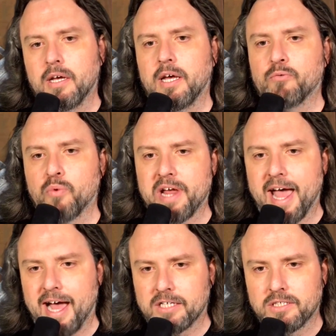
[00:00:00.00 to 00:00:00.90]
It
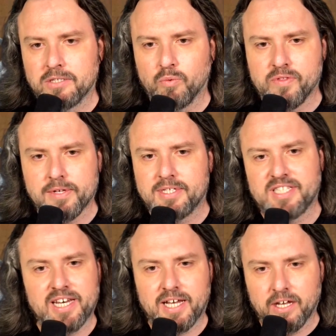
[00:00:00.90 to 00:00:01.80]
reacts with
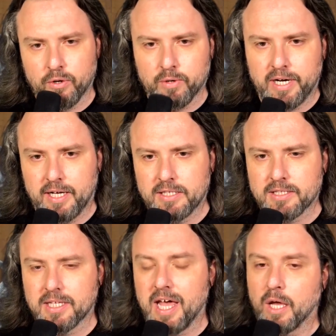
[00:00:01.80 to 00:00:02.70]
acidic
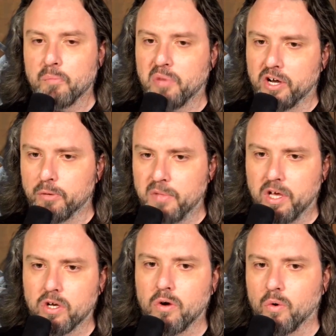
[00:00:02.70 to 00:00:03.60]
ingredients like
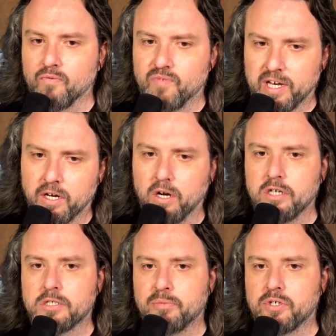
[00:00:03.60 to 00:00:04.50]
buttermilk or vinegar
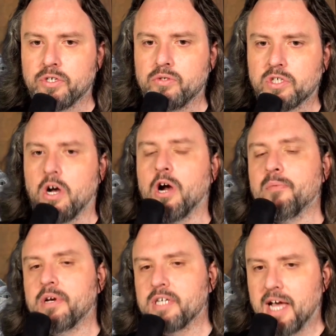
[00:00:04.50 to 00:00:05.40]
to produce
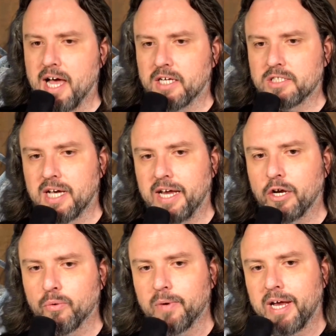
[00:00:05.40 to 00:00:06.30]
carbon dioxide and
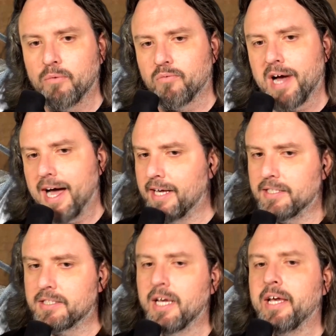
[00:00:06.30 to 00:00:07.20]
create
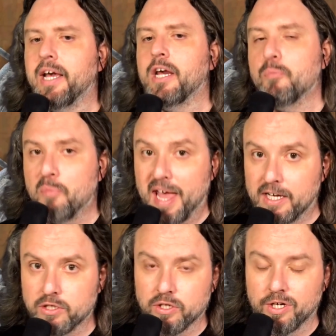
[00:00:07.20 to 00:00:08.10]
rise in
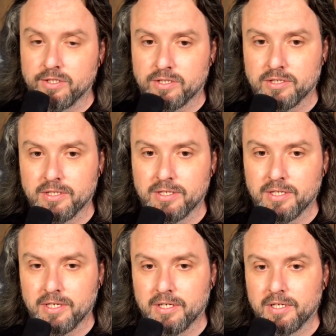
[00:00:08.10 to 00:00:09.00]
baked goods,
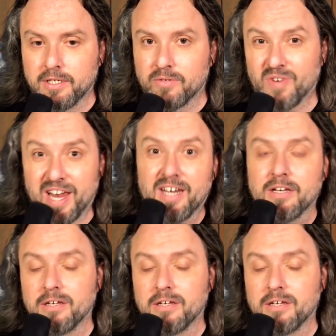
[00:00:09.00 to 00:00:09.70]
right?